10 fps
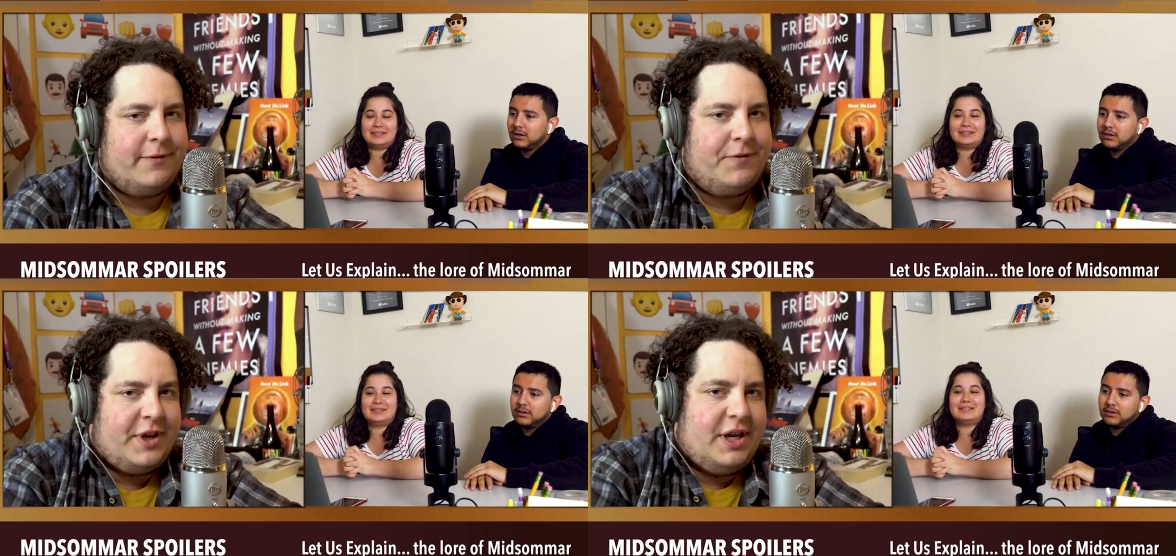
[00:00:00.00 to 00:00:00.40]

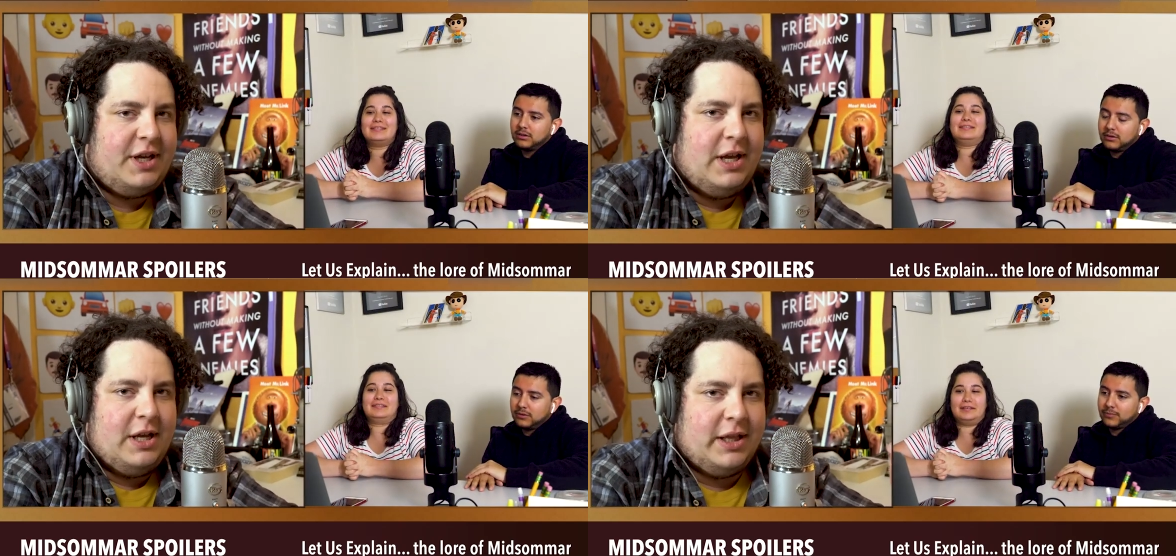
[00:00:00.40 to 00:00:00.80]
Speaker 1: of
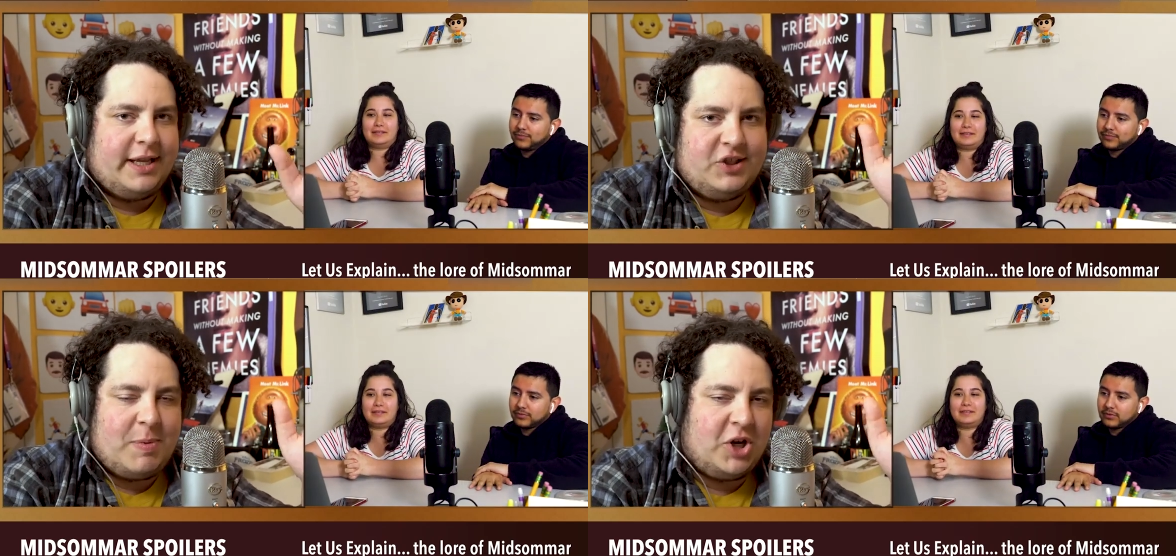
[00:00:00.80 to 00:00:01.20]
the
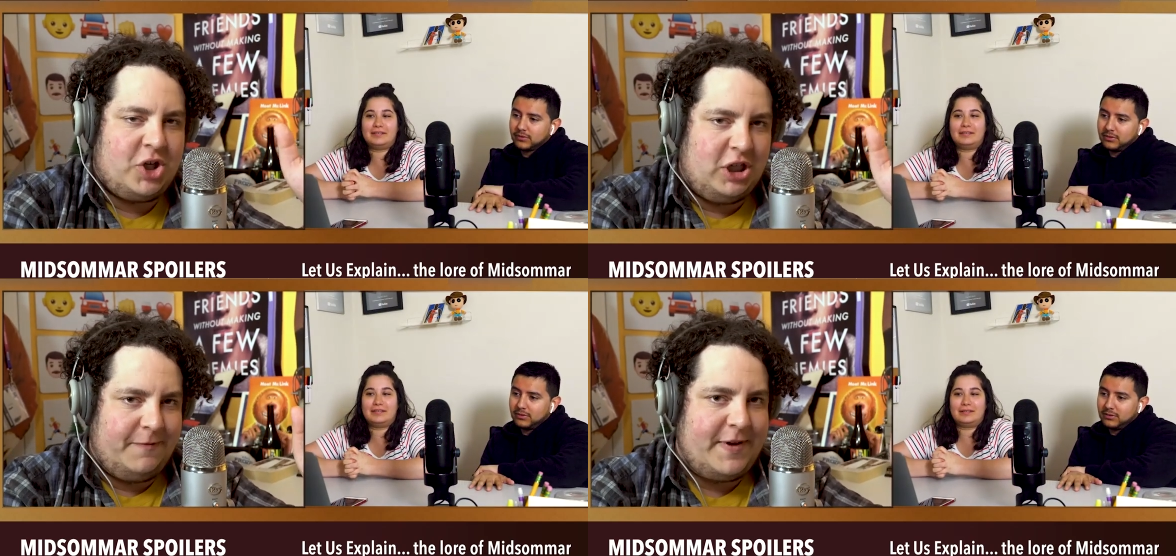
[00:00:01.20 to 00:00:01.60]
like
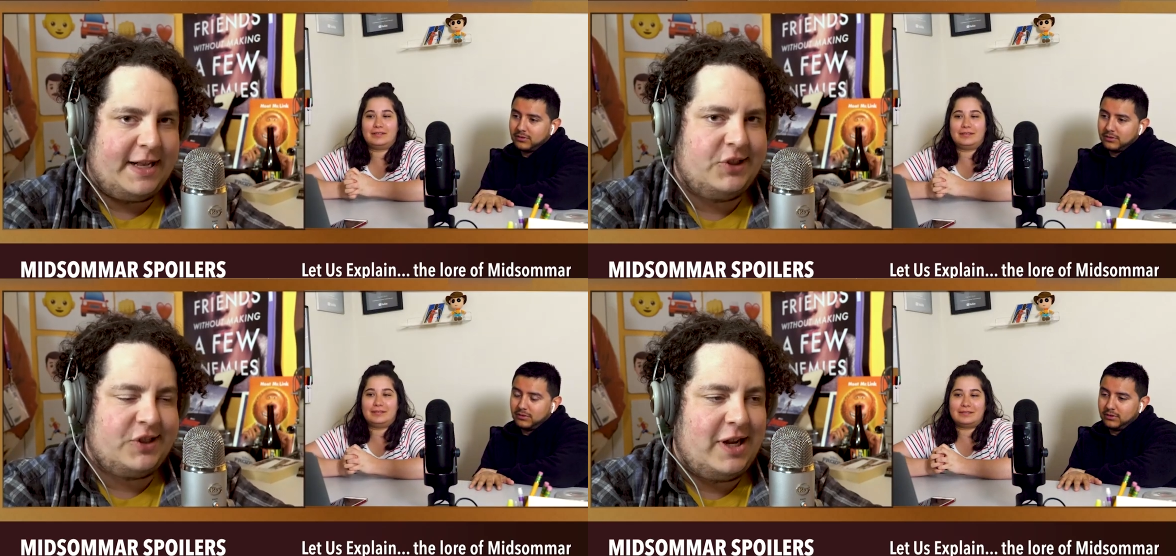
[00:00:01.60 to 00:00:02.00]
special
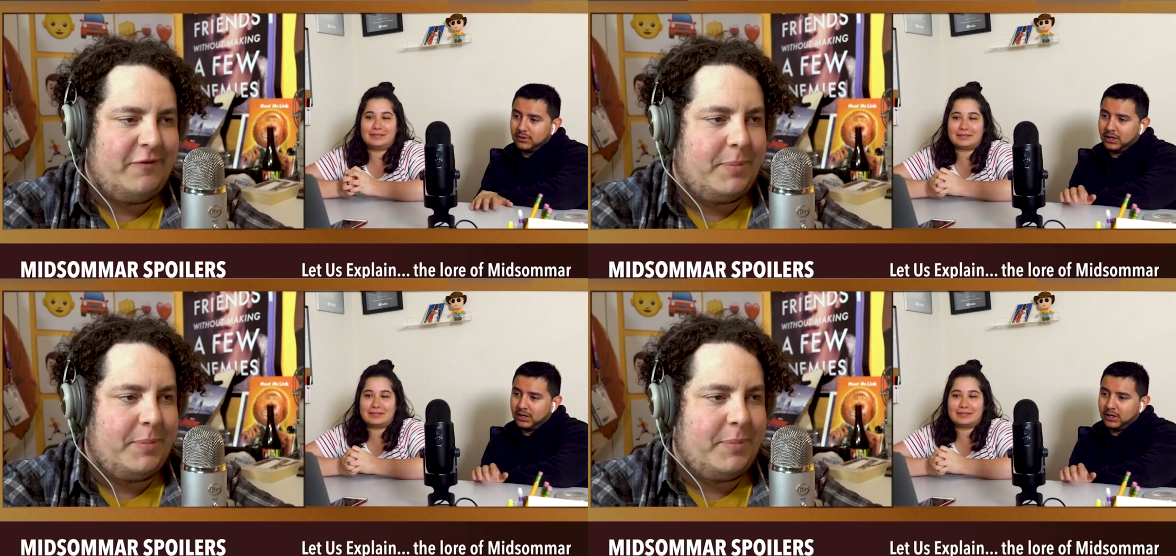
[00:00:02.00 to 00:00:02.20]
effect stuff.